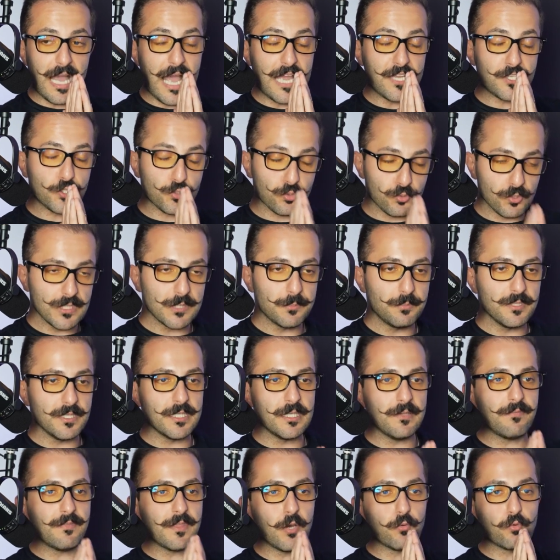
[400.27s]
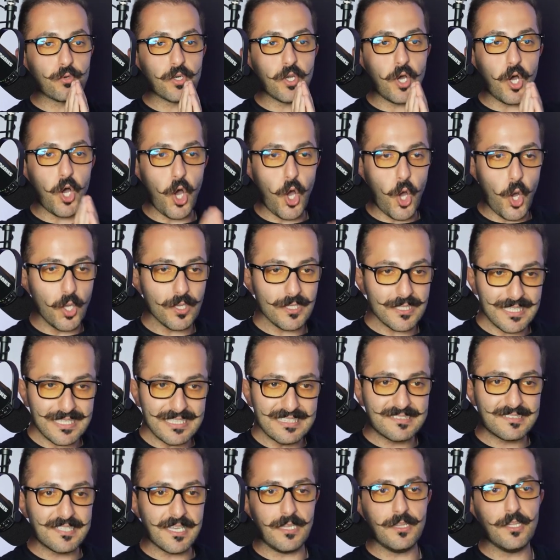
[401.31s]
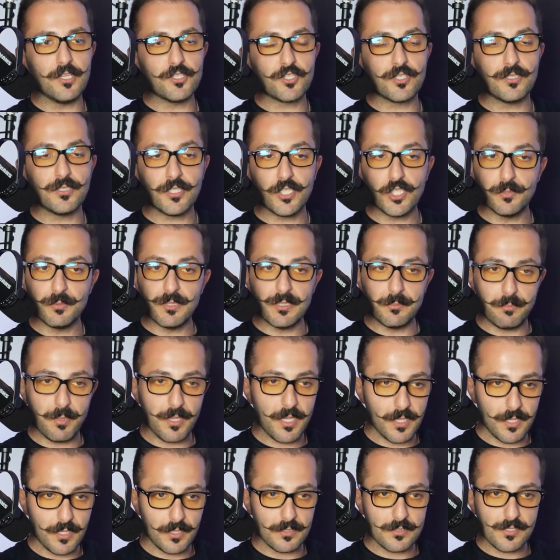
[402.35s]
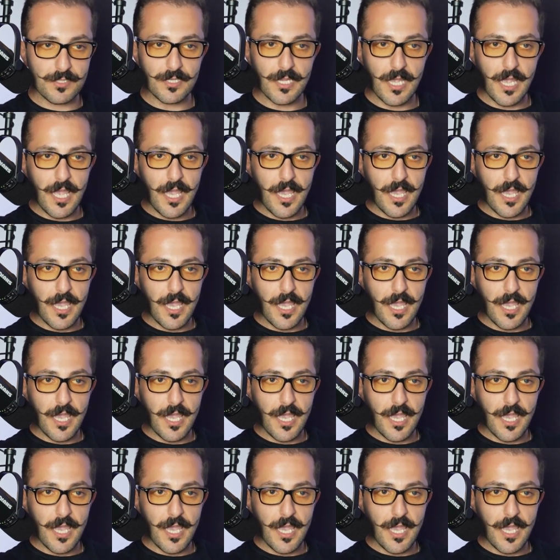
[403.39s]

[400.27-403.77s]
I truly believe that we're all intelligent human beings.